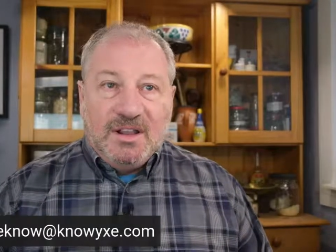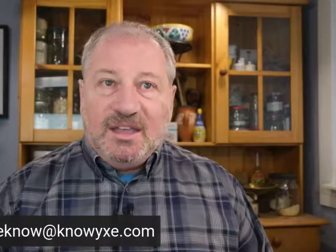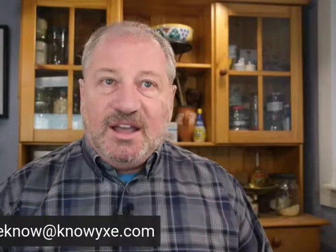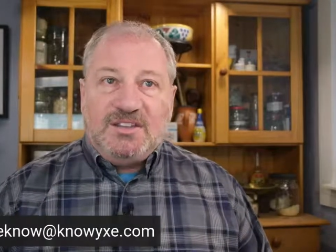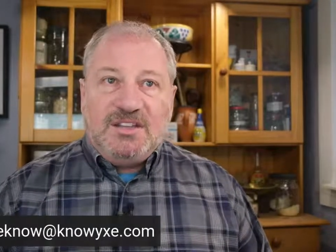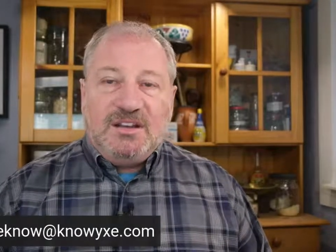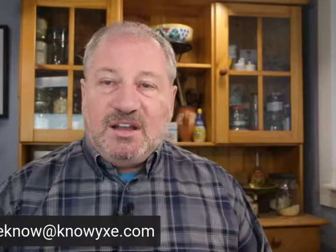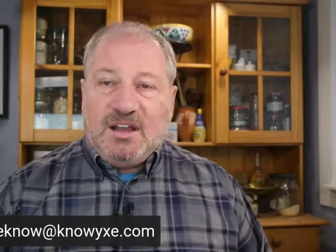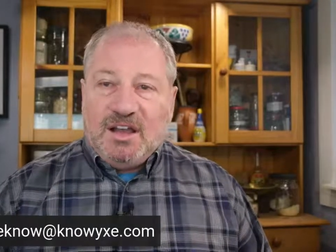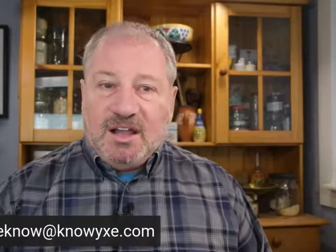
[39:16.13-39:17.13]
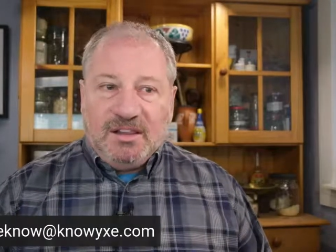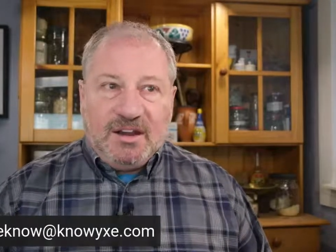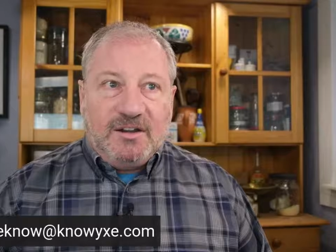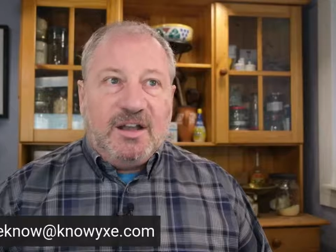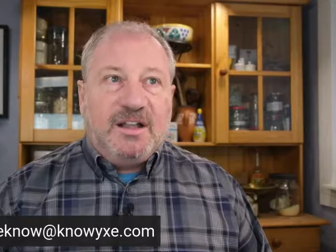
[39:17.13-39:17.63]
That's it.
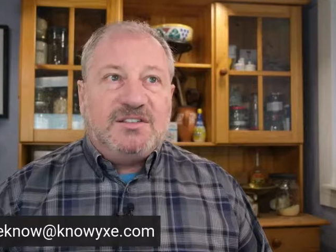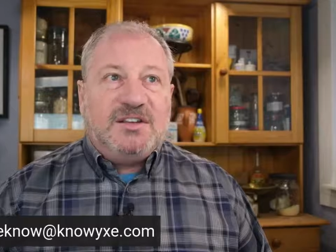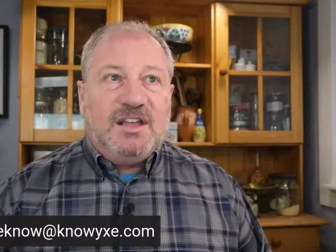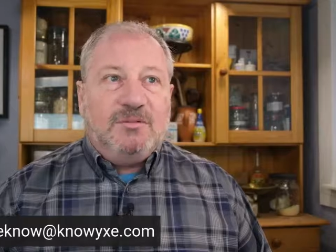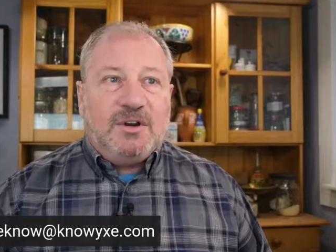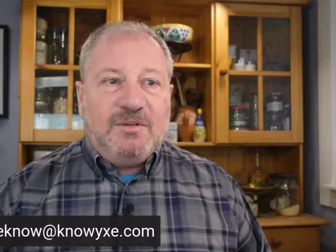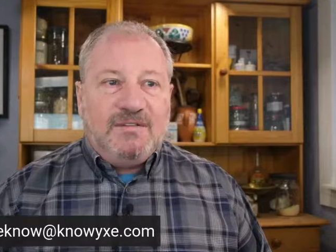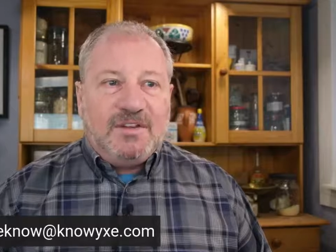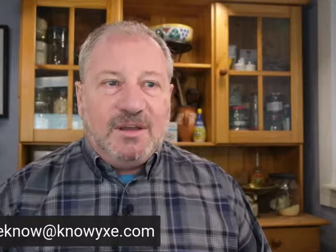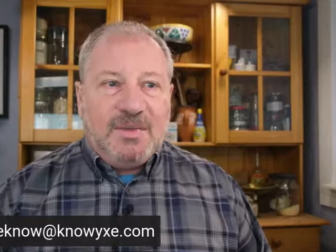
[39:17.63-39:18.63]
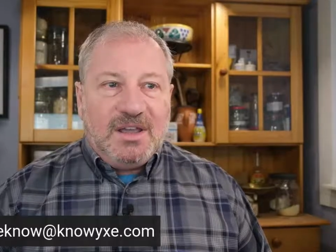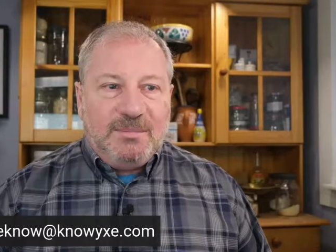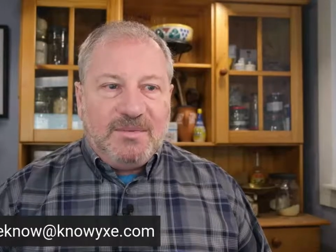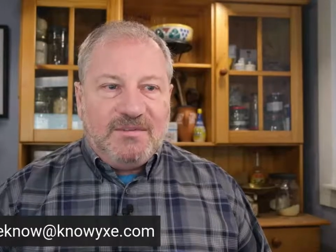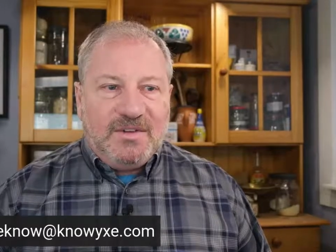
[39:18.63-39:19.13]
Later on today, what do we have coming
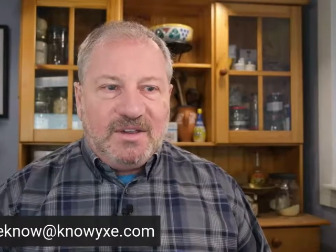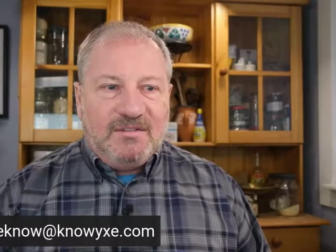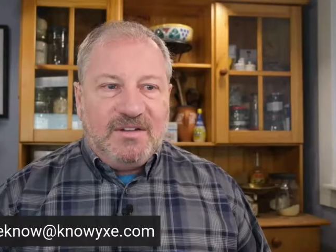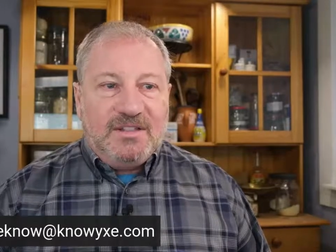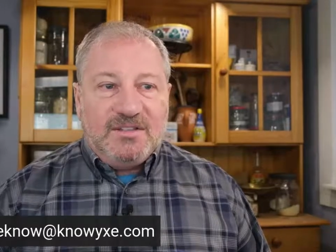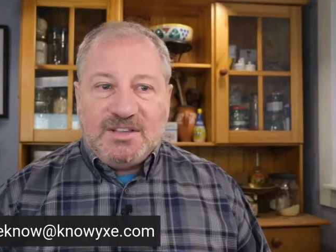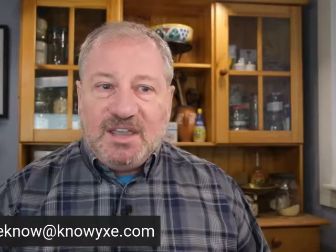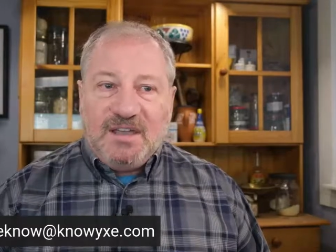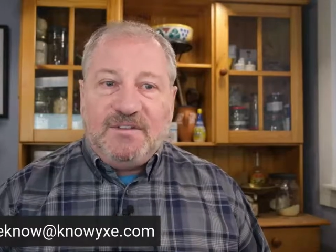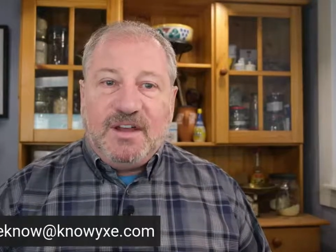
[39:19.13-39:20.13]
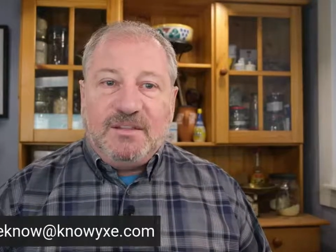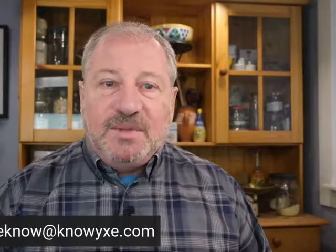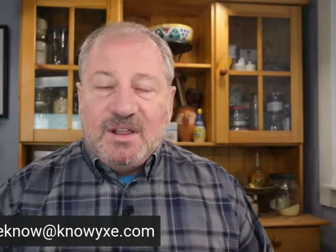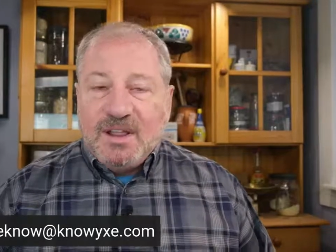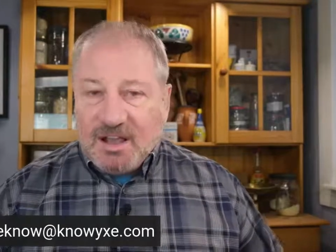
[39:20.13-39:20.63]
up? If I can find those, I can't find them.
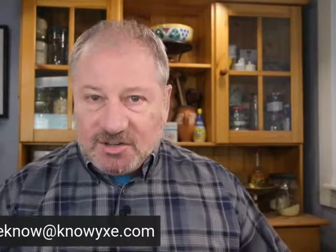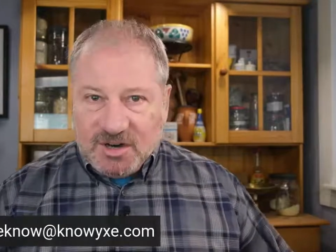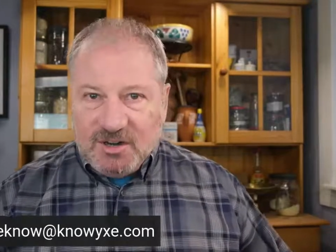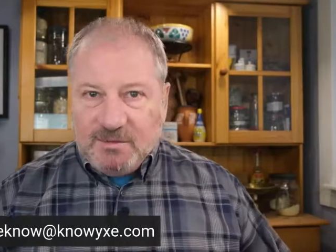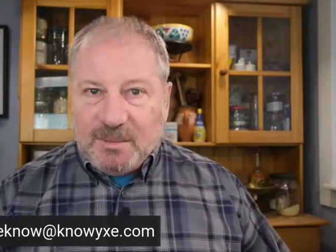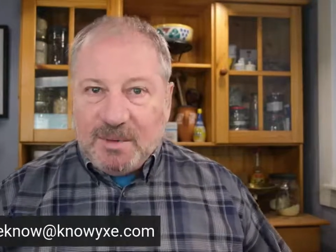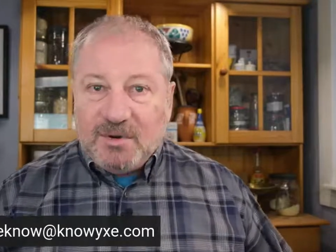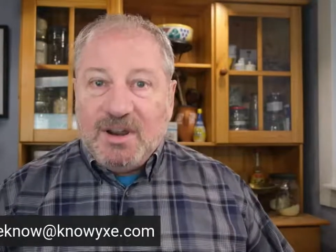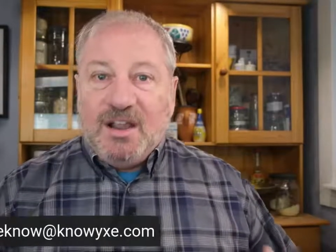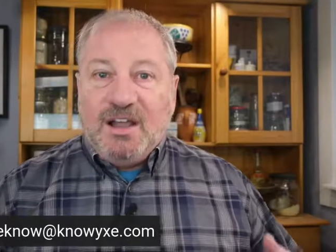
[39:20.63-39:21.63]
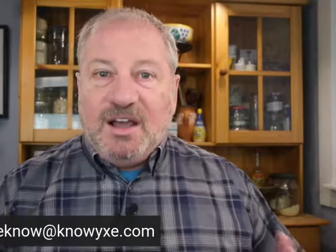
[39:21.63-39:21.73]
I'll try and do it by memory.